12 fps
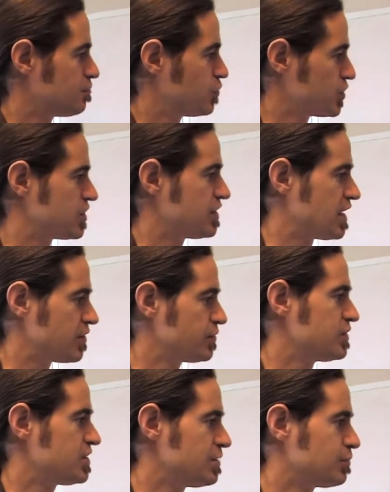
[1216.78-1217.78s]
push it down
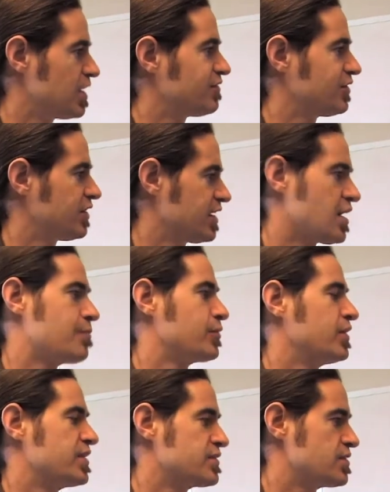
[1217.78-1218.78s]
to a deep level of the
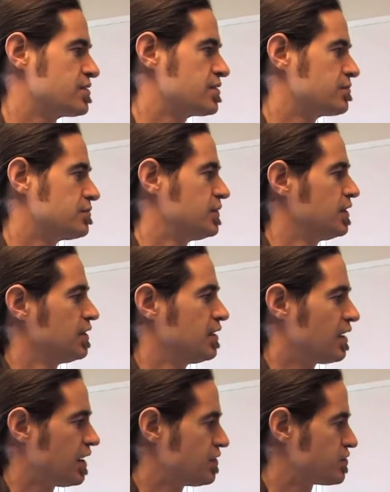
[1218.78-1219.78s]
operating system,
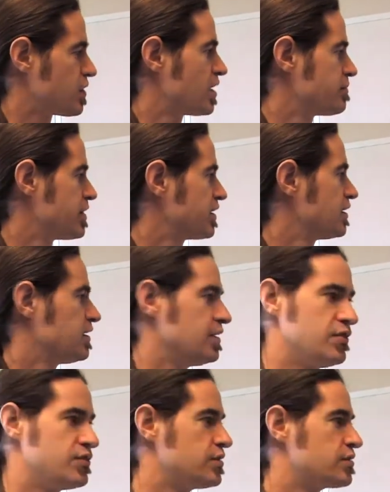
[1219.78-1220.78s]
and try to make it
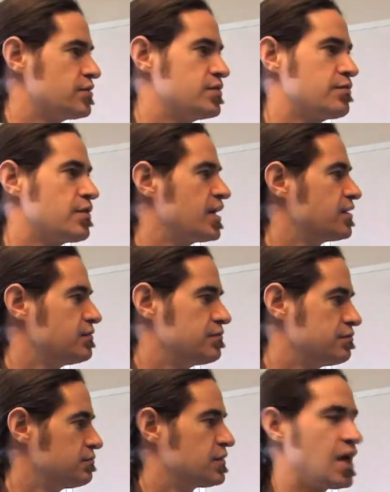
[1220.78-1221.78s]
easier to write
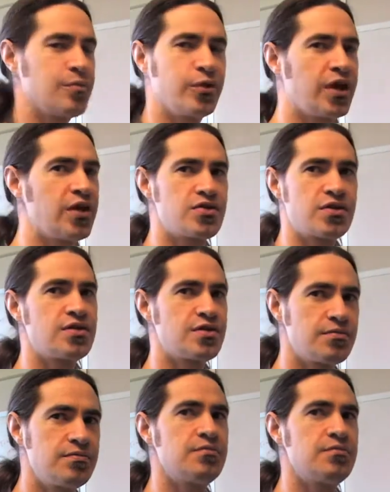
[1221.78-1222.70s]
applications.